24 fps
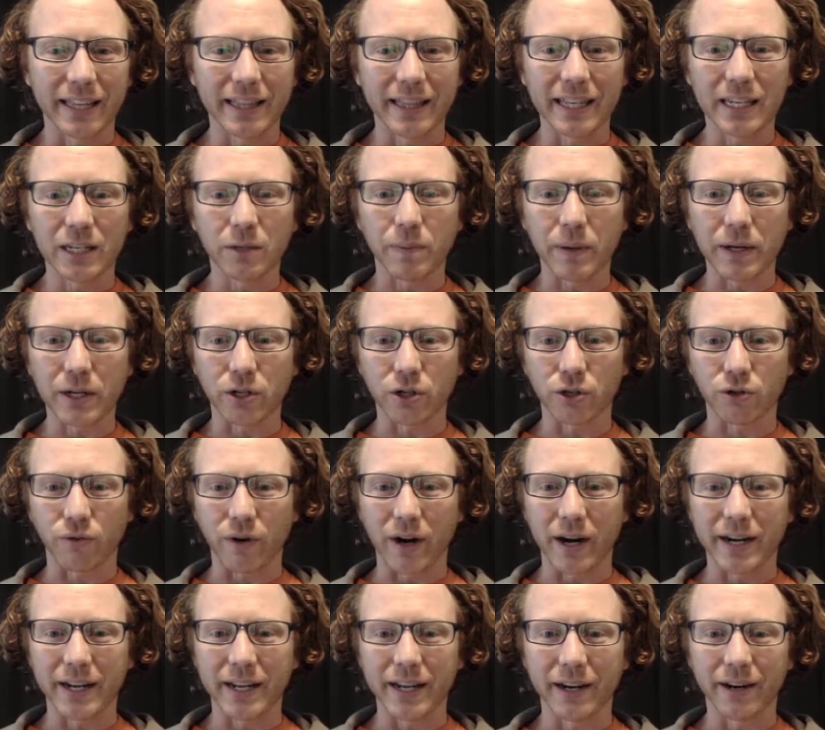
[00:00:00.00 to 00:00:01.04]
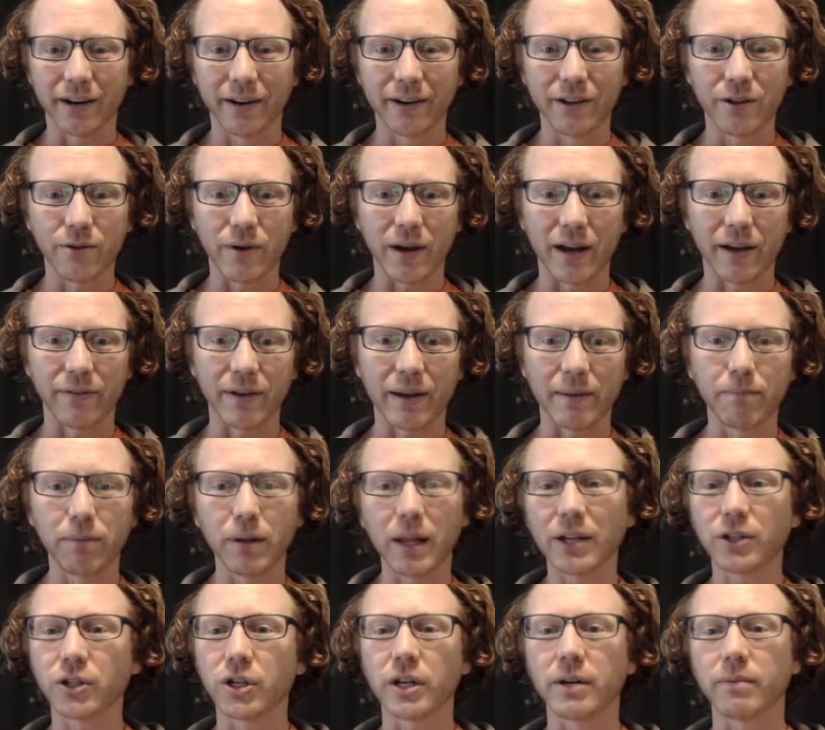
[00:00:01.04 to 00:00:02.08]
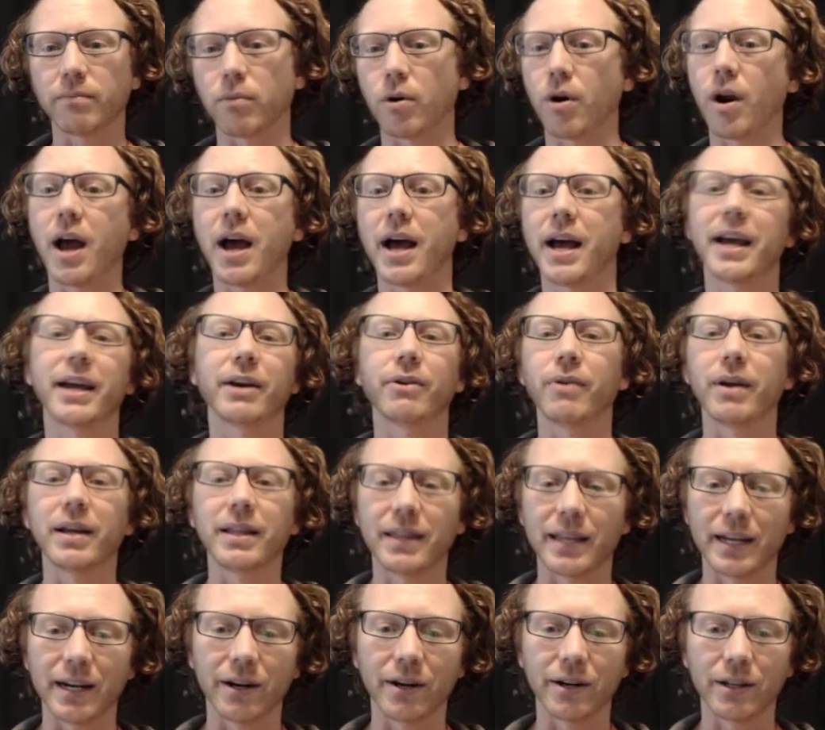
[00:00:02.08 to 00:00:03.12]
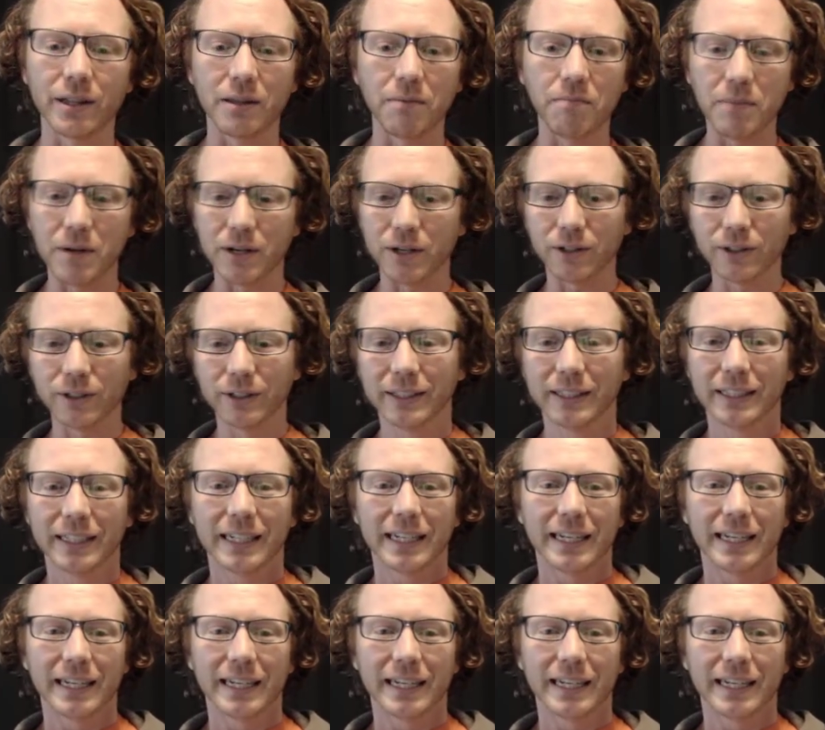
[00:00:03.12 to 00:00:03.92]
in these pictures right here, you have a blushing bride right there in the middle.